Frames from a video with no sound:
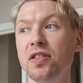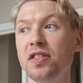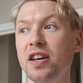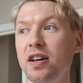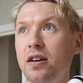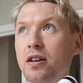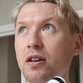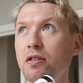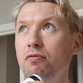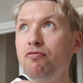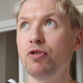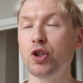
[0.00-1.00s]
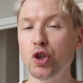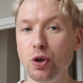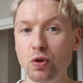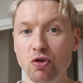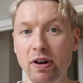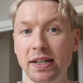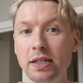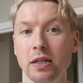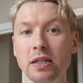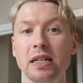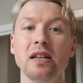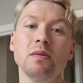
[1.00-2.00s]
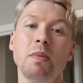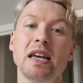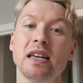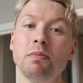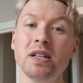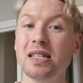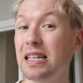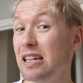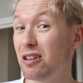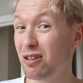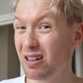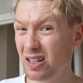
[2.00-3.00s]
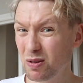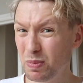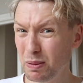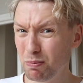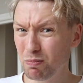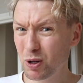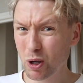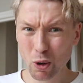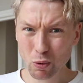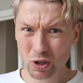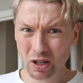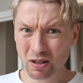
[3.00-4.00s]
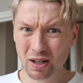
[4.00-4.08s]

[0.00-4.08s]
the reduced redness is making my skin look a little bit golden,